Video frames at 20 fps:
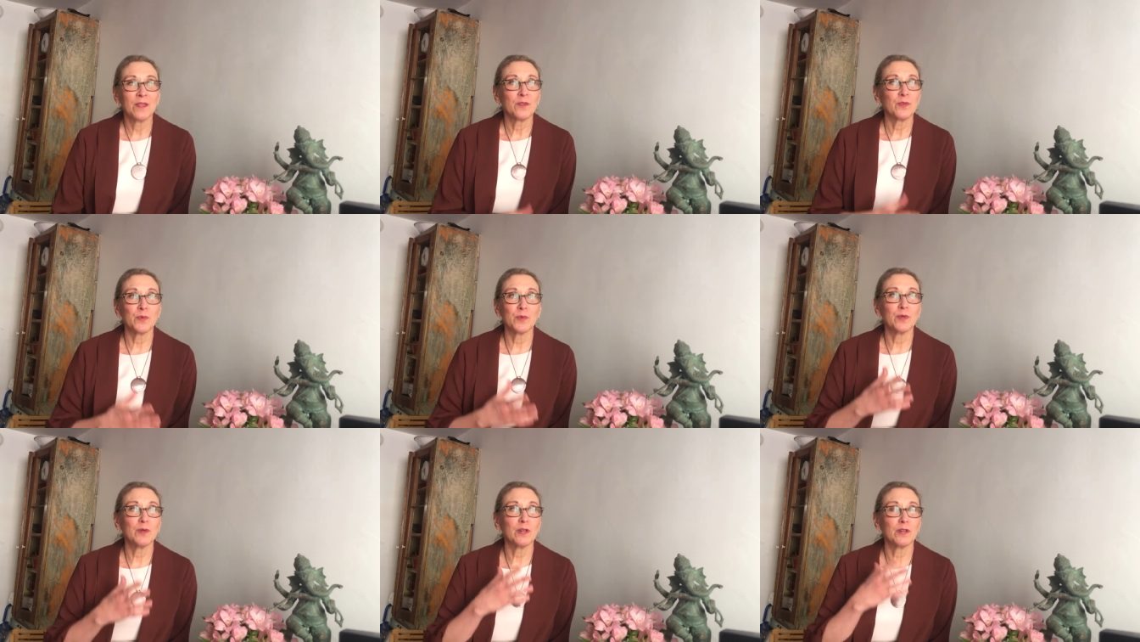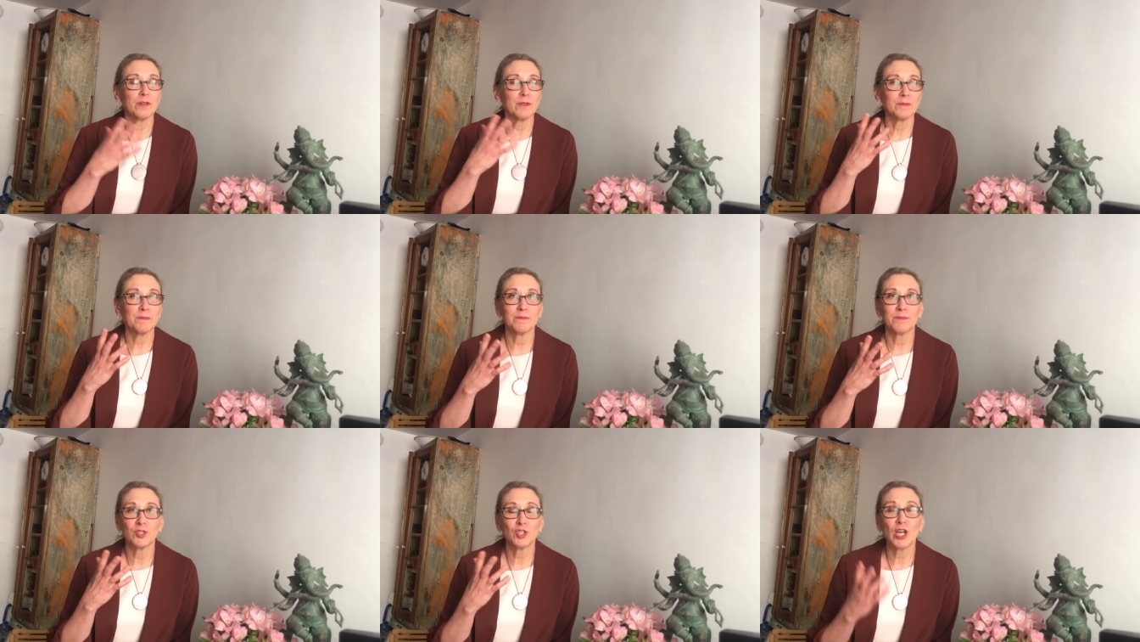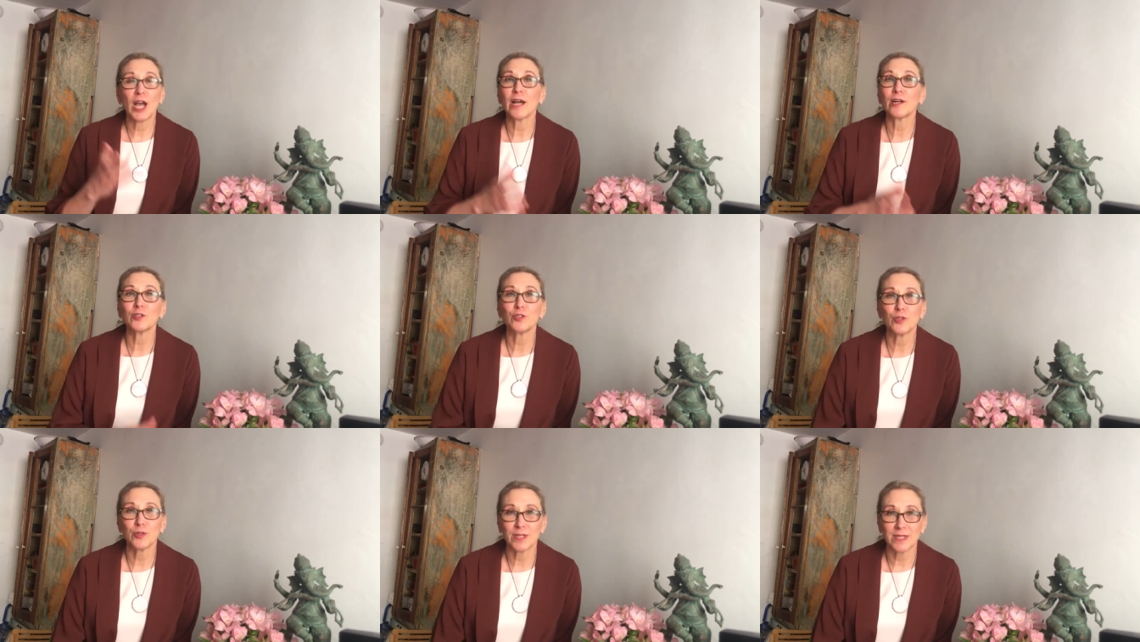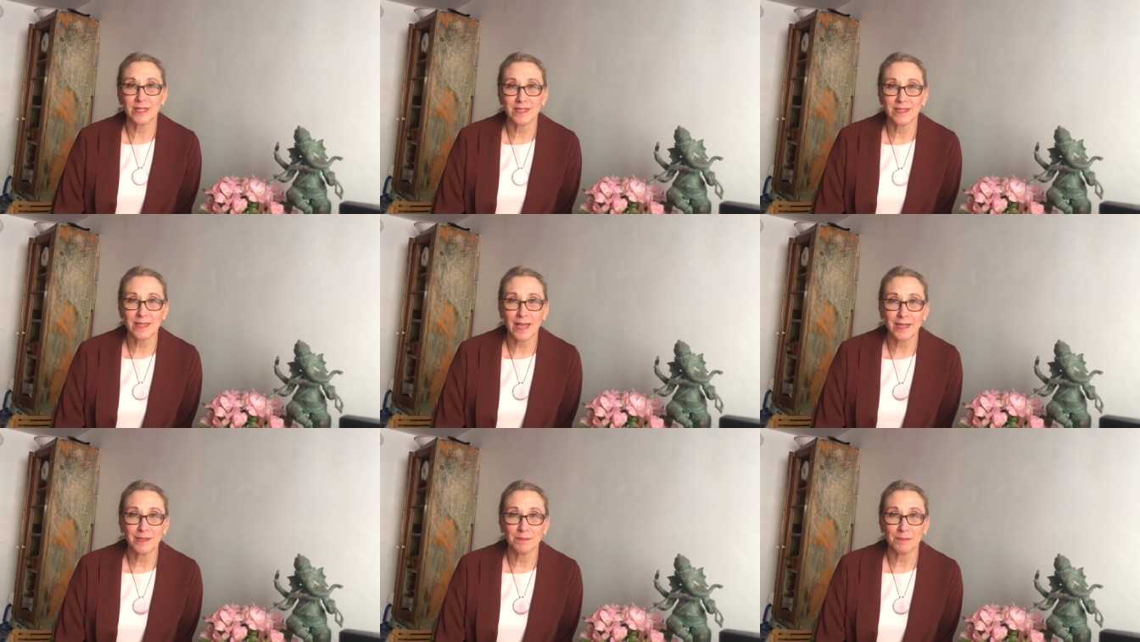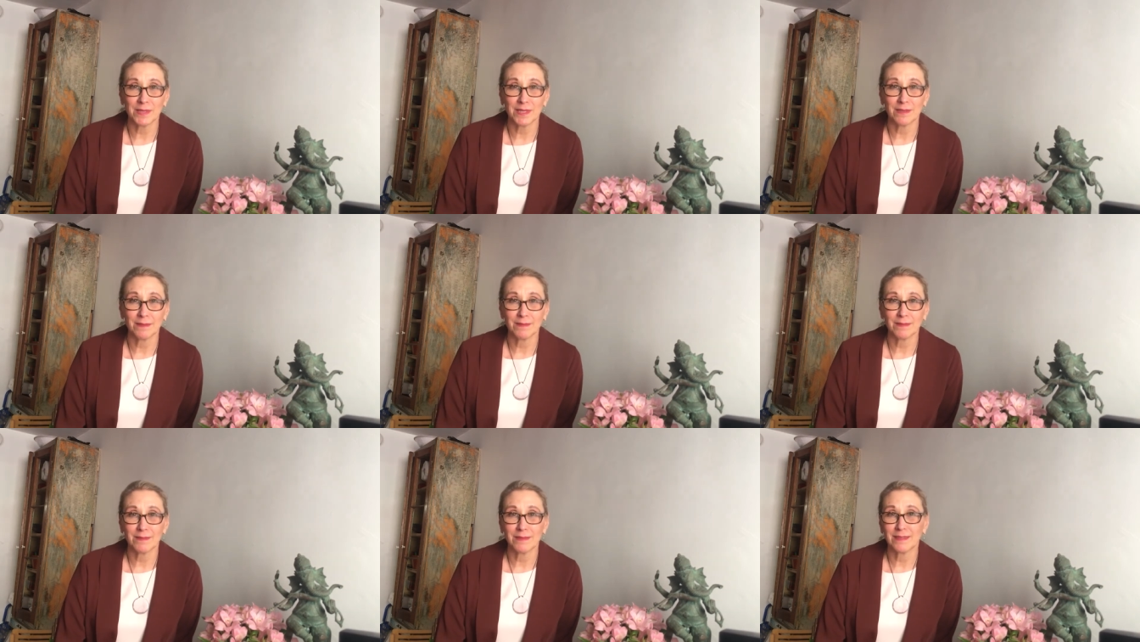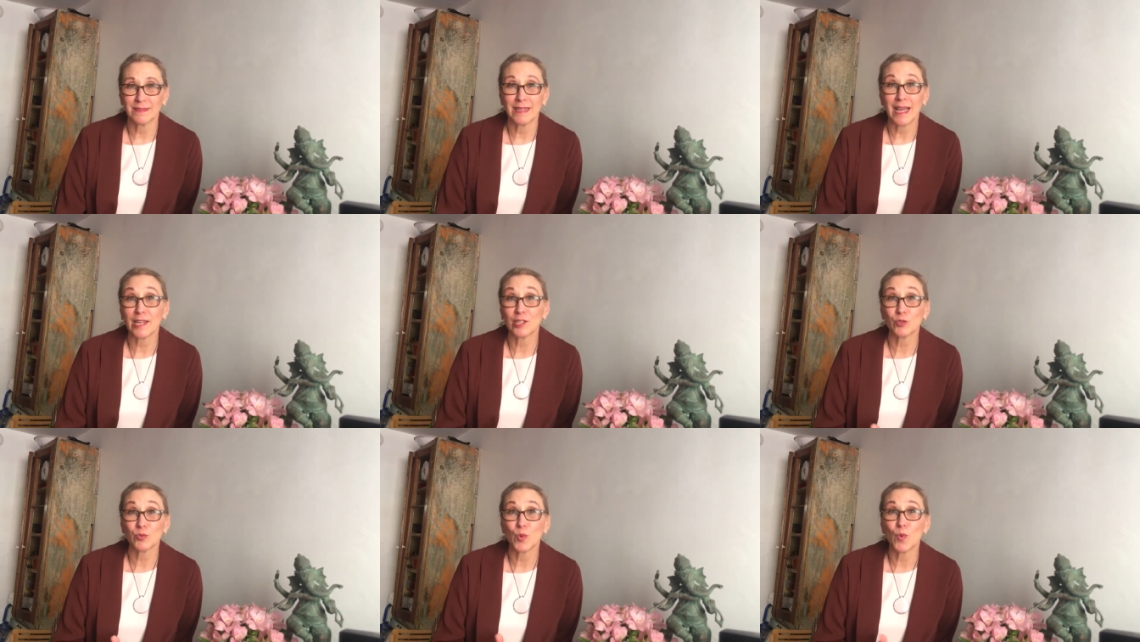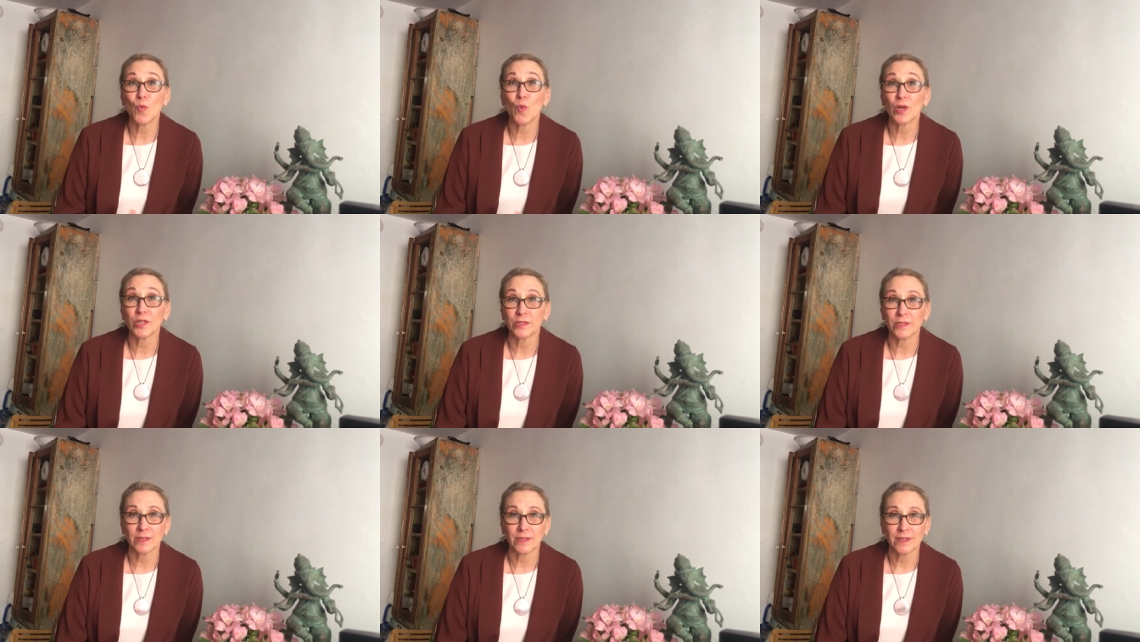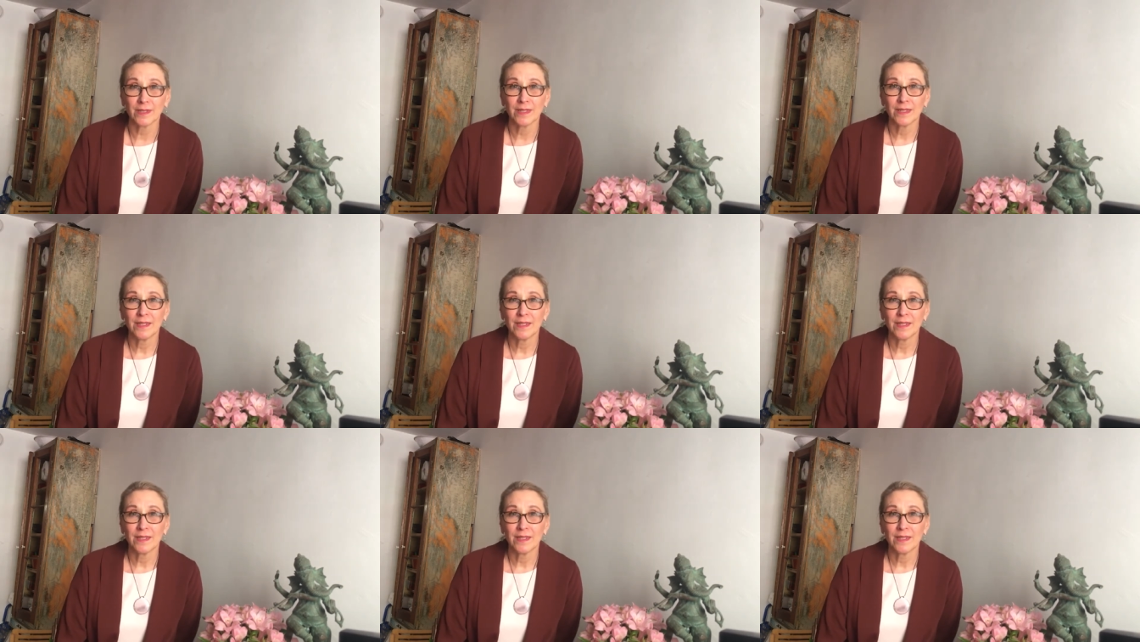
through her childhood excitement and natural wonder,